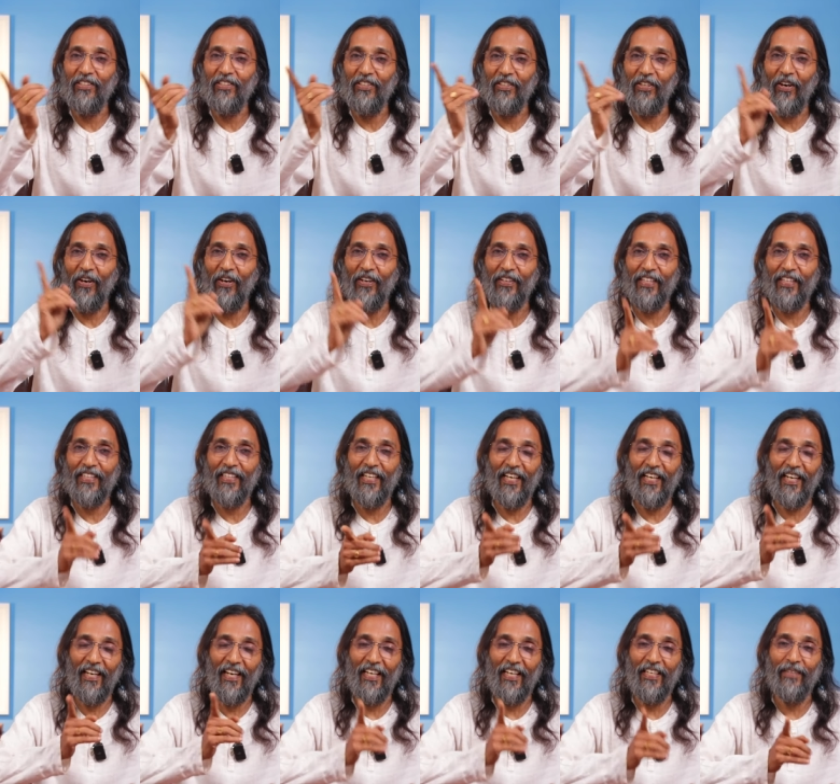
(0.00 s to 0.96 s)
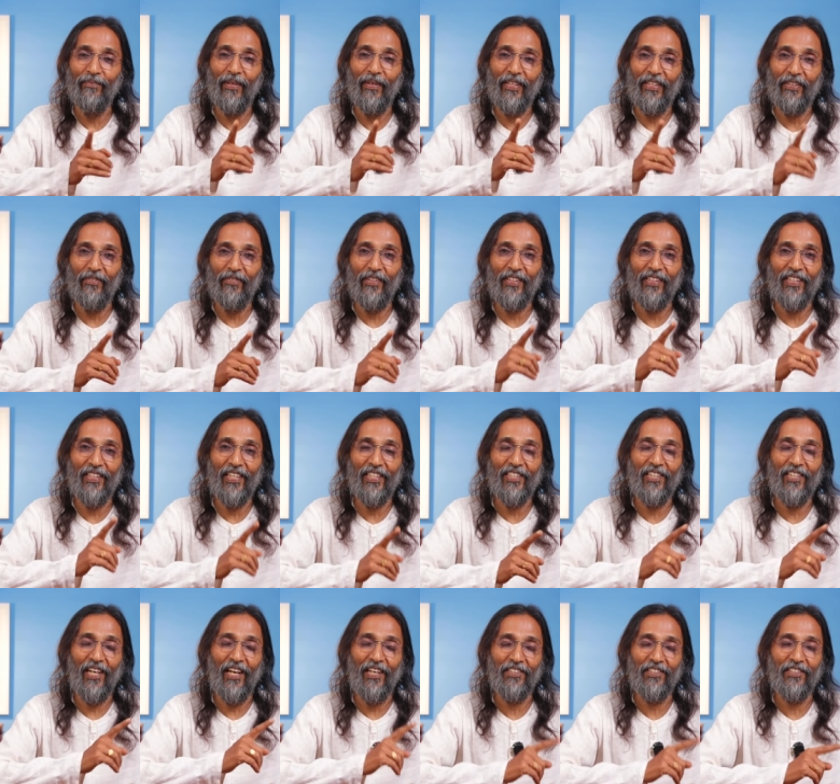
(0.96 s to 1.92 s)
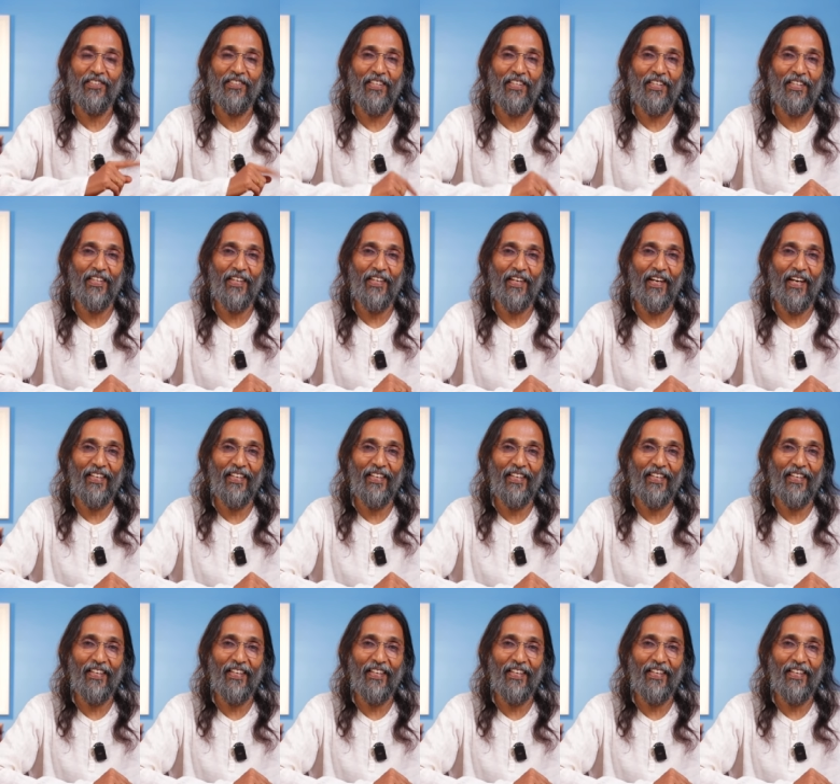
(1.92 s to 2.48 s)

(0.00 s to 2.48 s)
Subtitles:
not in alignment with the Shastra.